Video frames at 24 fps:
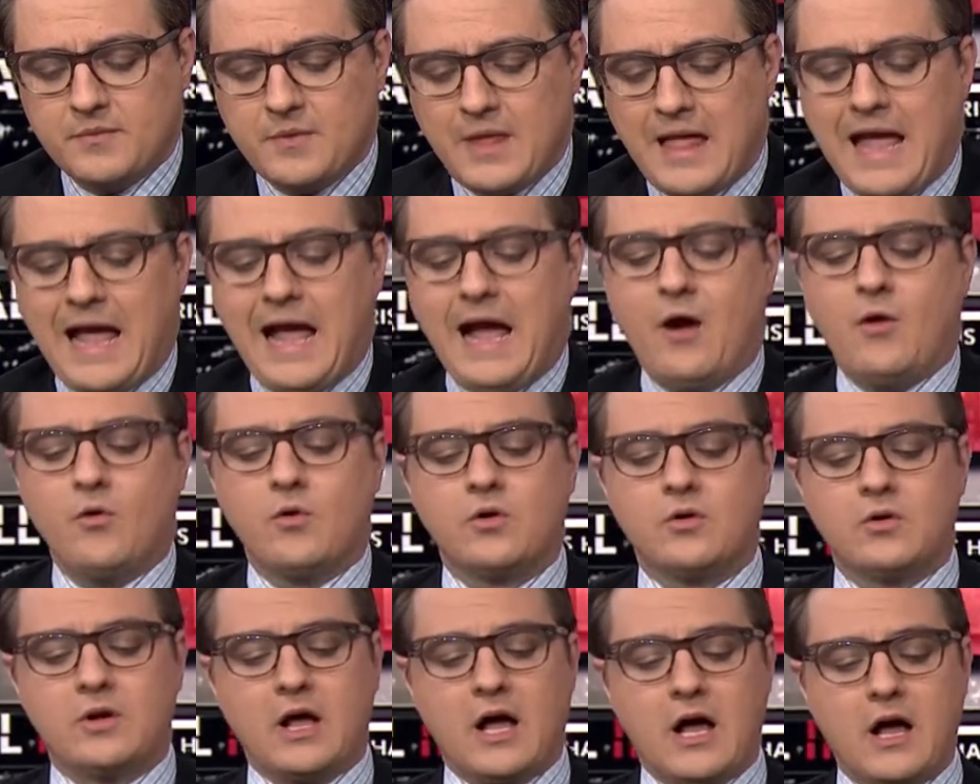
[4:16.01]

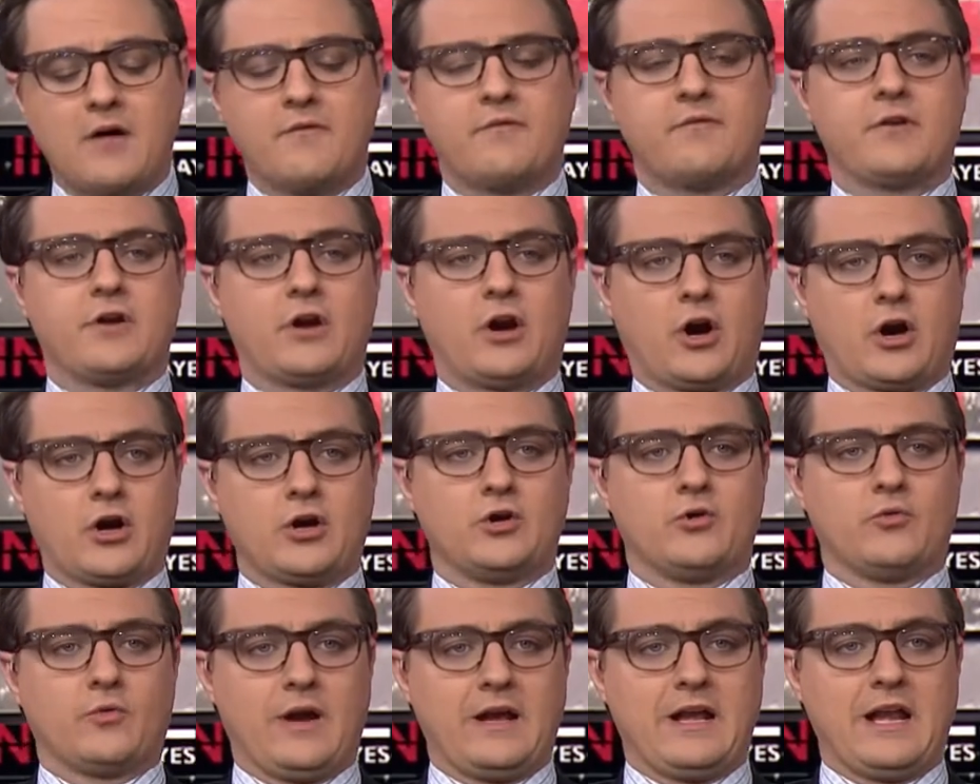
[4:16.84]
how confident are
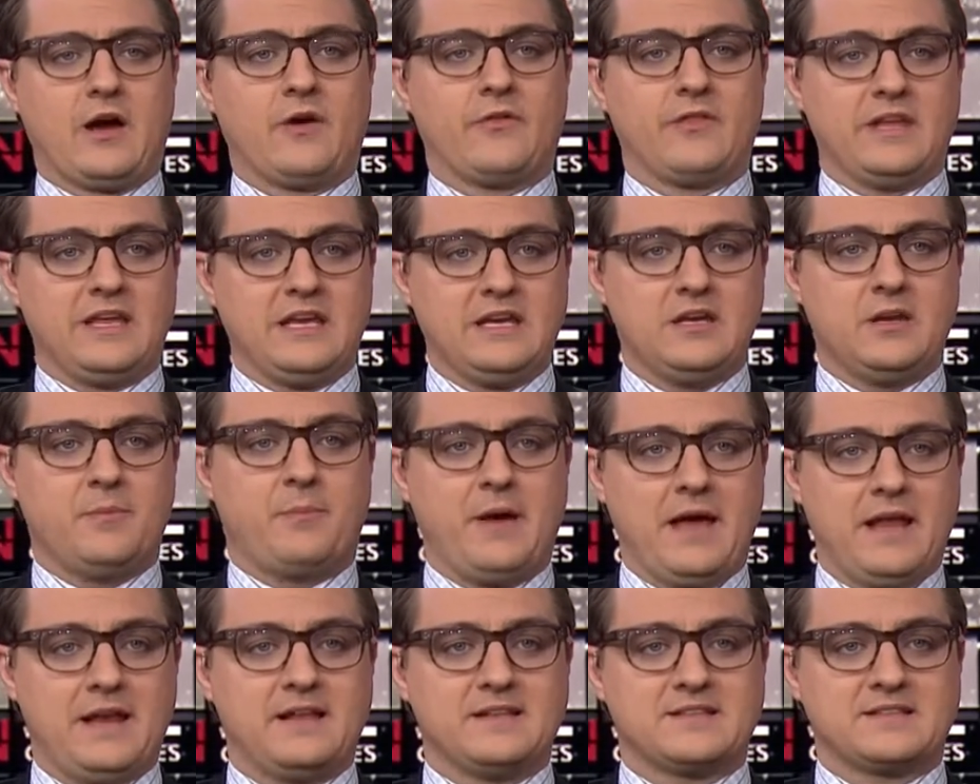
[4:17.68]
you right now in the
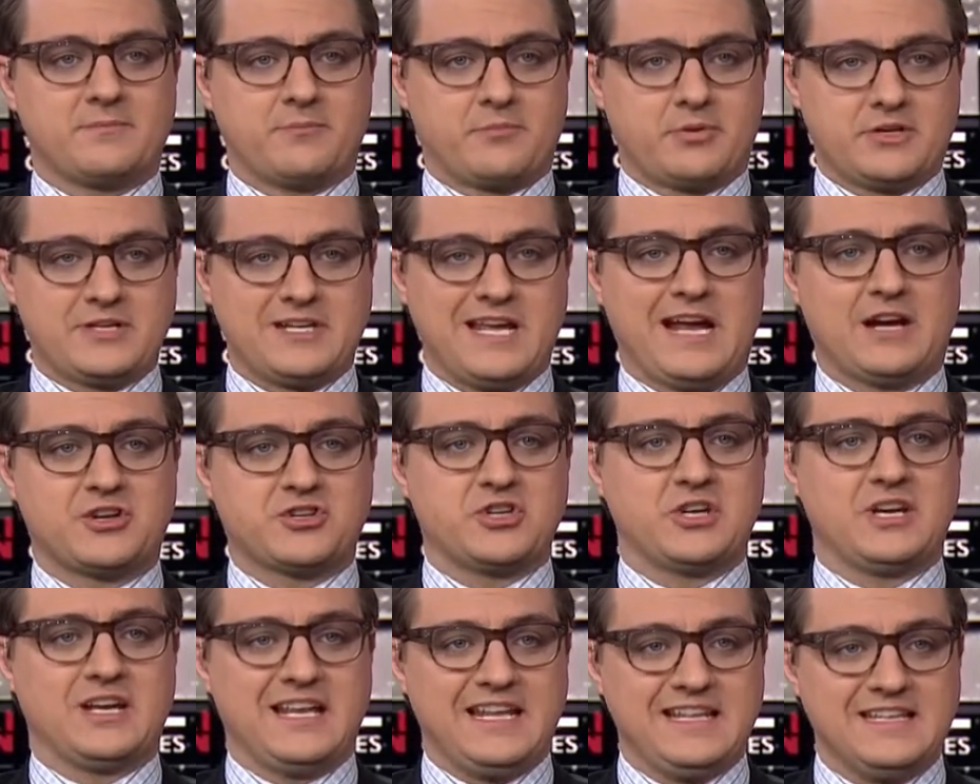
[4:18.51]
independence and
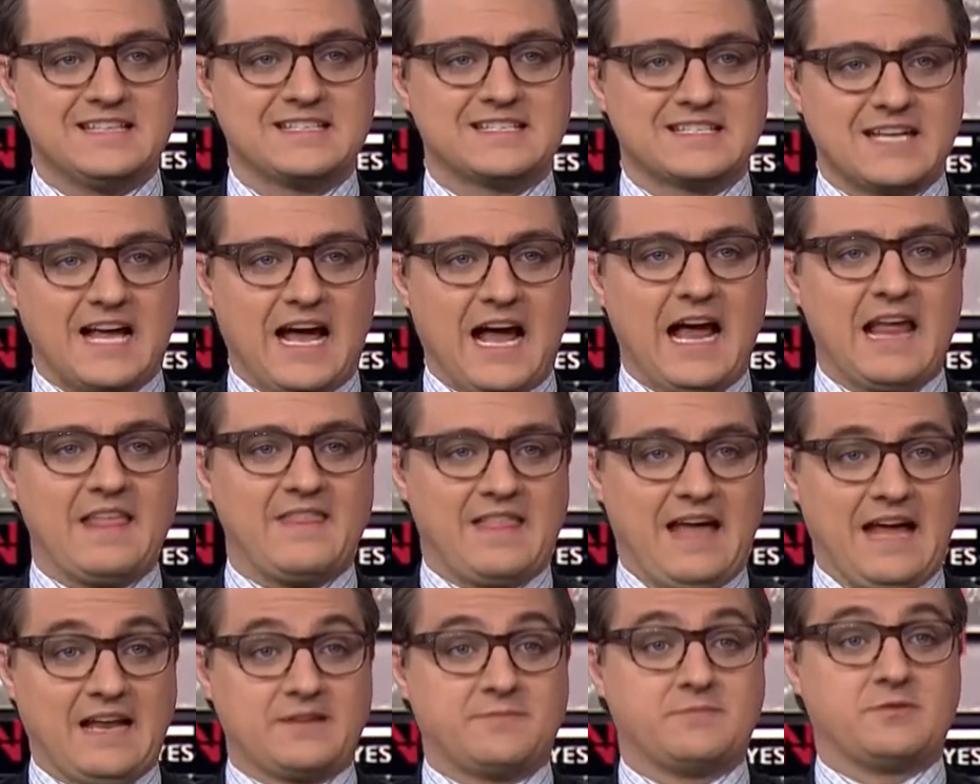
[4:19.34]
protection inside
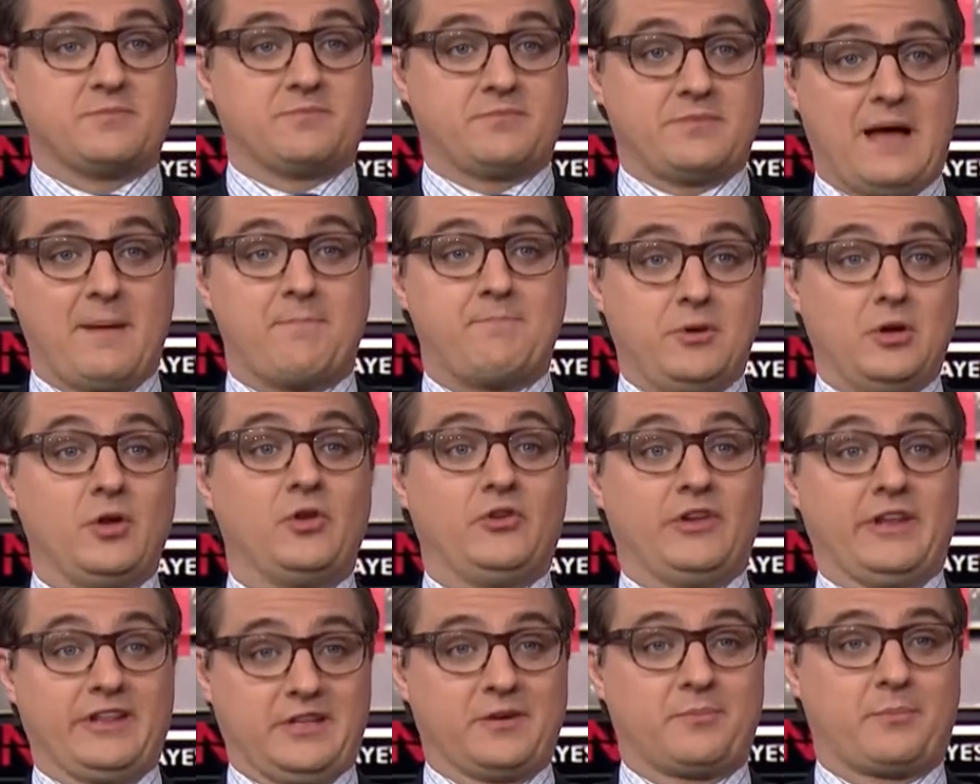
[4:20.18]
that
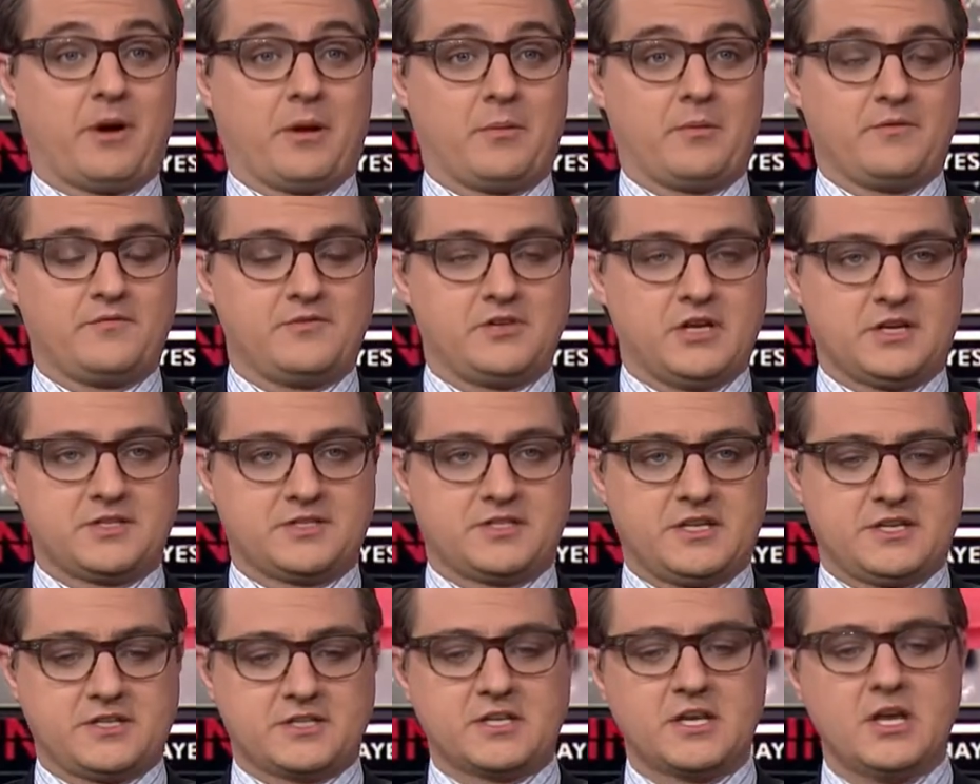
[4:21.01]
building, the Department of
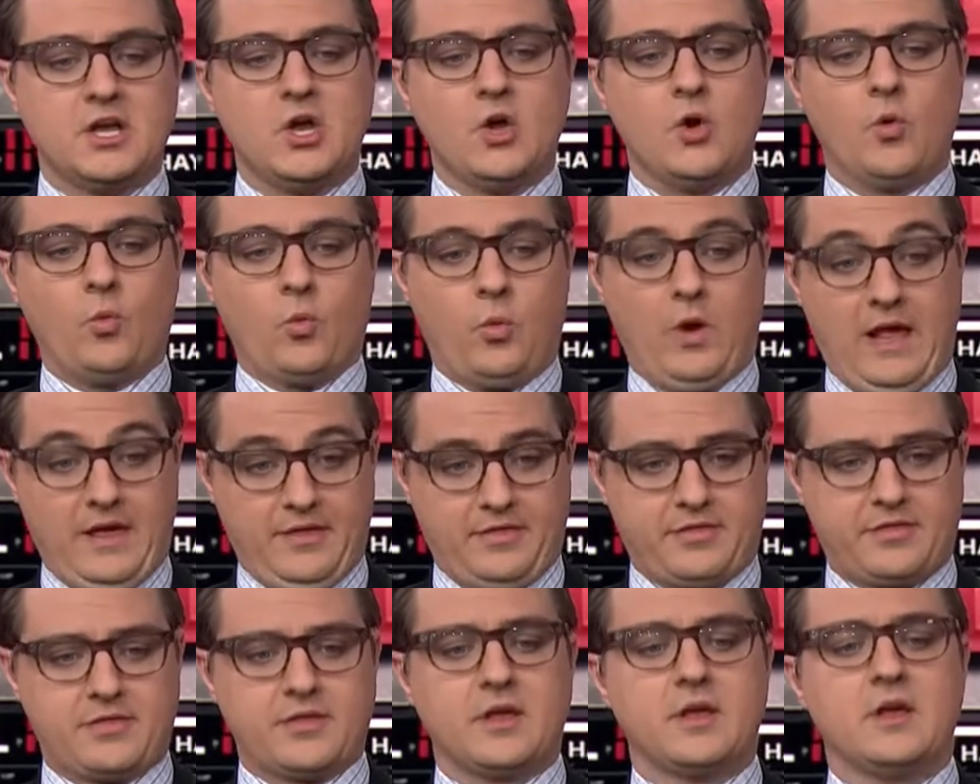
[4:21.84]
Justice,
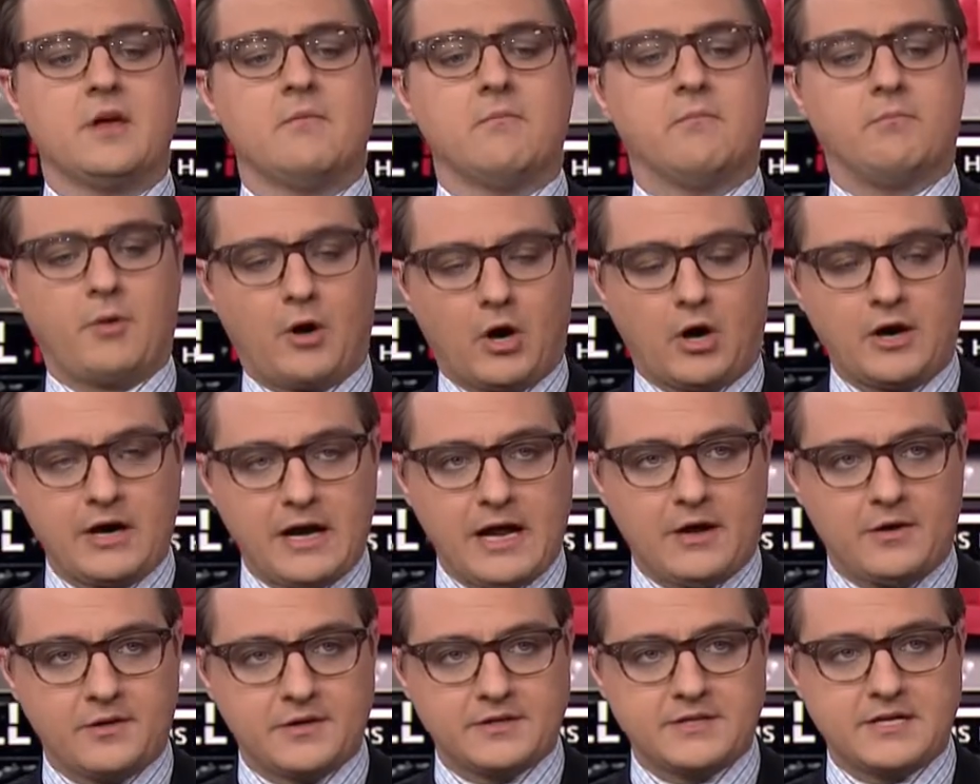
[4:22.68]
with Barr
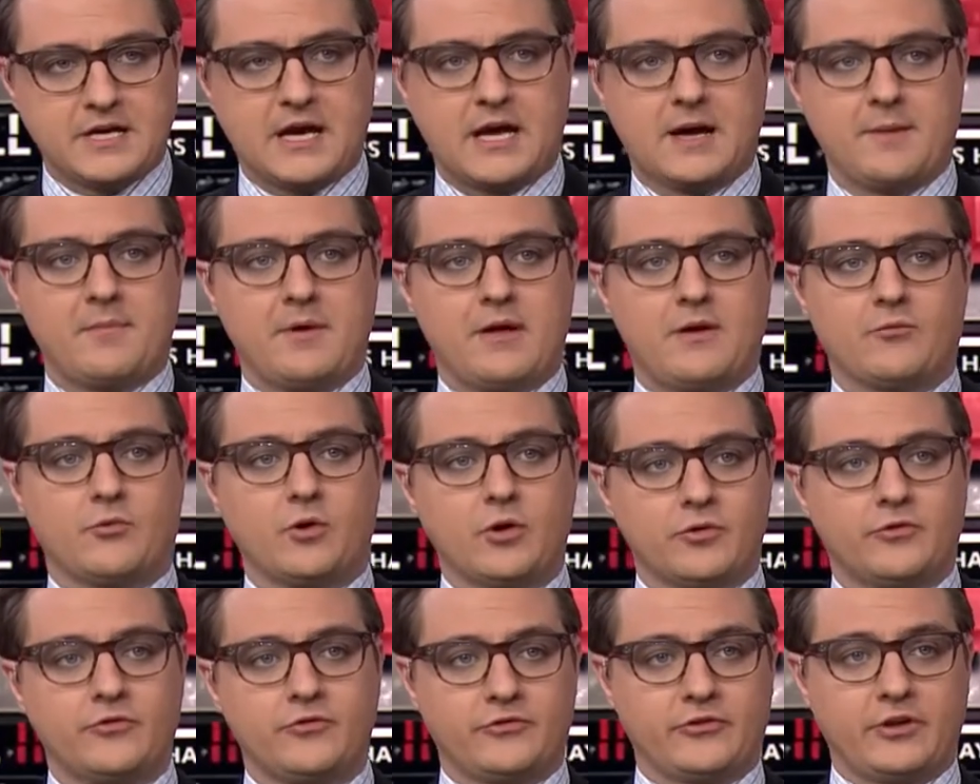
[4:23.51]
now at the top and
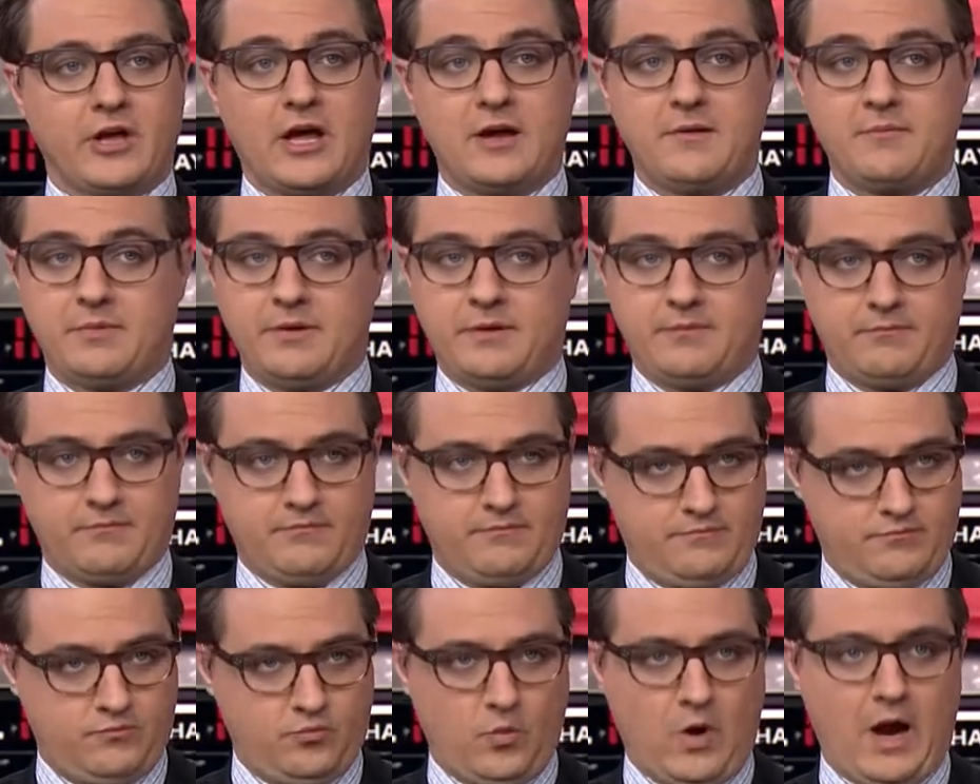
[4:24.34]
Rosenstein
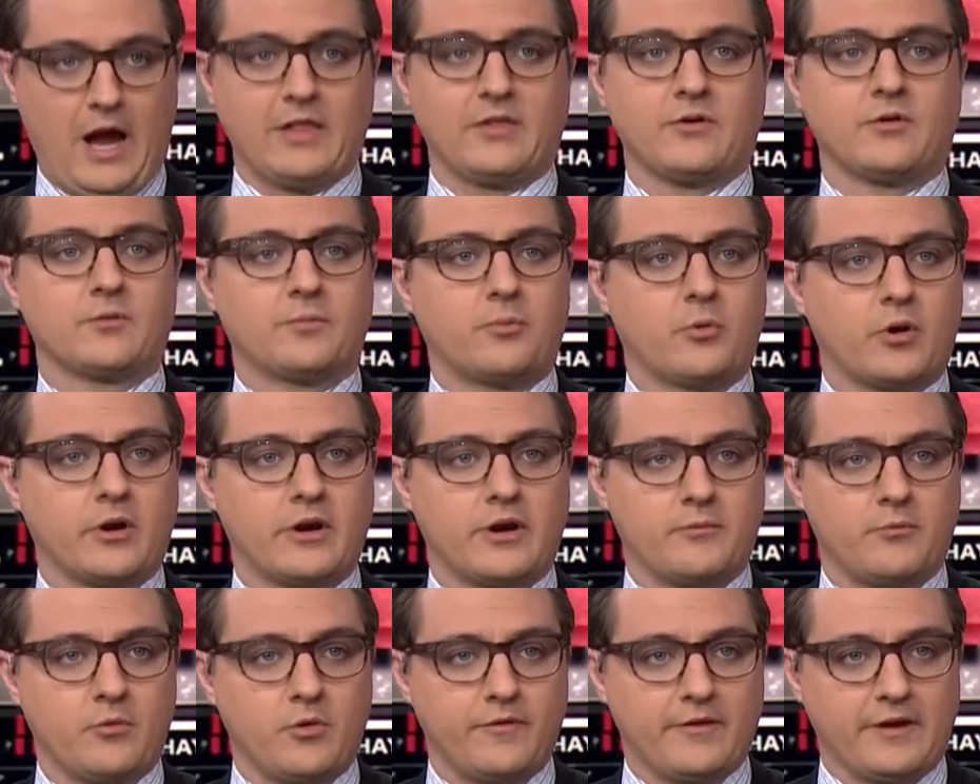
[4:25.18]
being widely
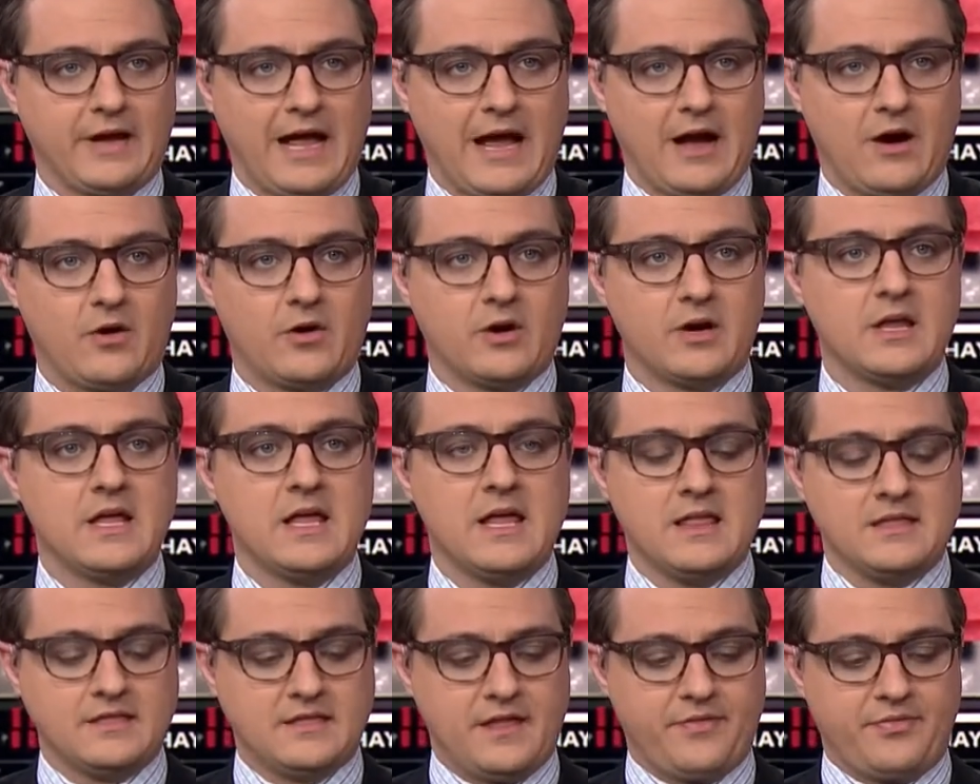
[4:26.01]
reported moving out,
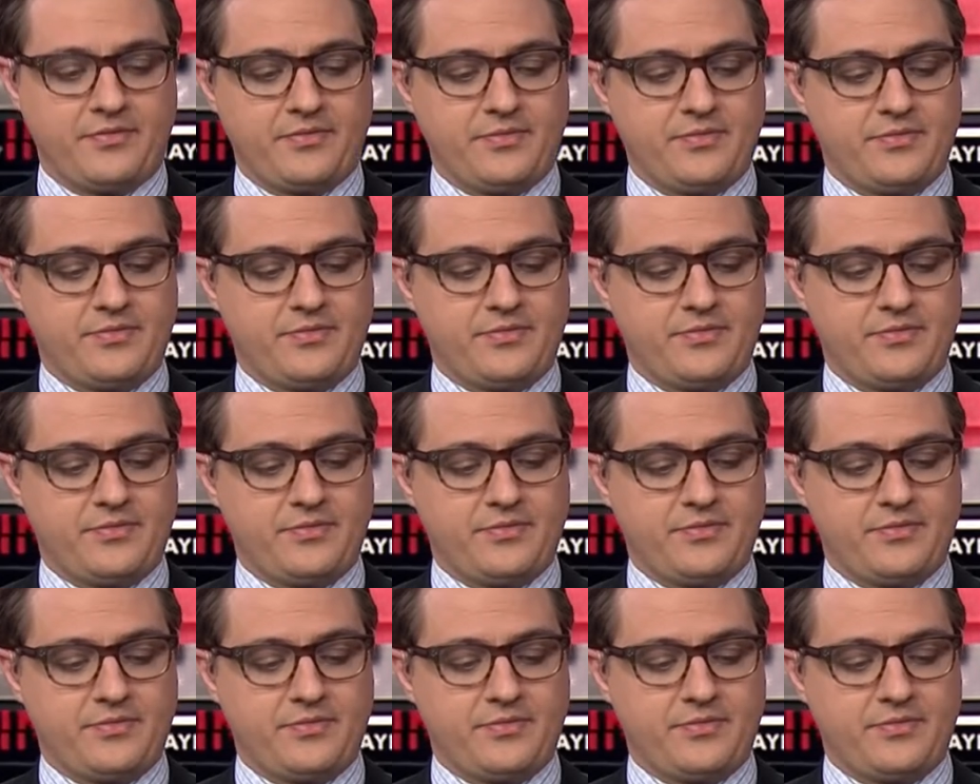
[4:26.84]
that